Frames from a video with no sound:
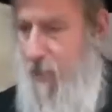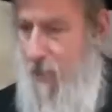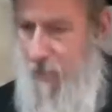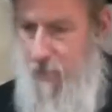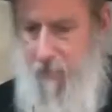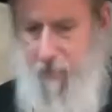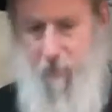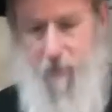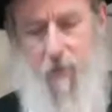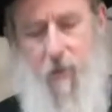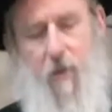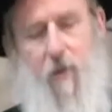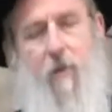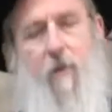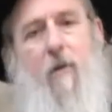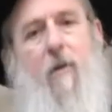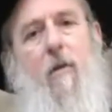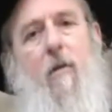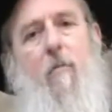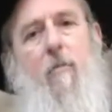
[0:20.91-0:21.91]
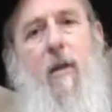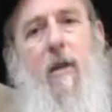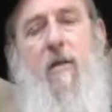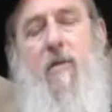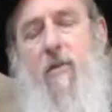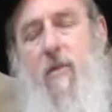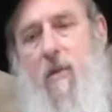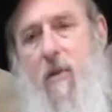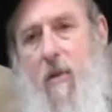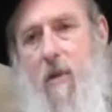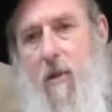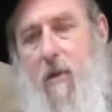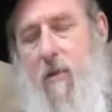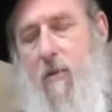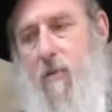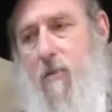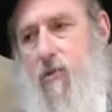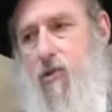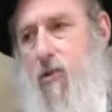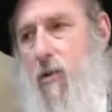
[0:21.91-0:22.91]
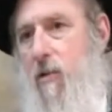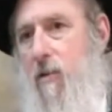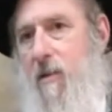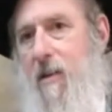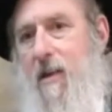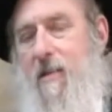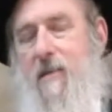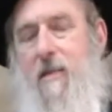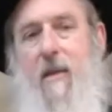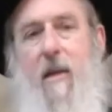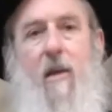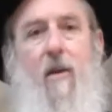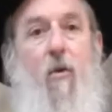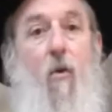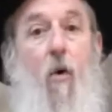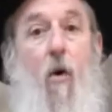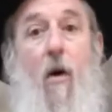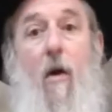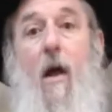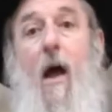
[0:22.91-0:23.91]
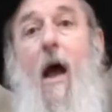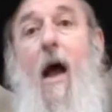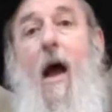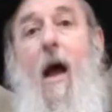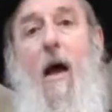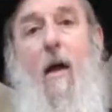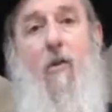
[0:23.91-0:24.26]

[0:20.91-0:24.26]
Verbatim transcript: uh blood uh, sugar testing or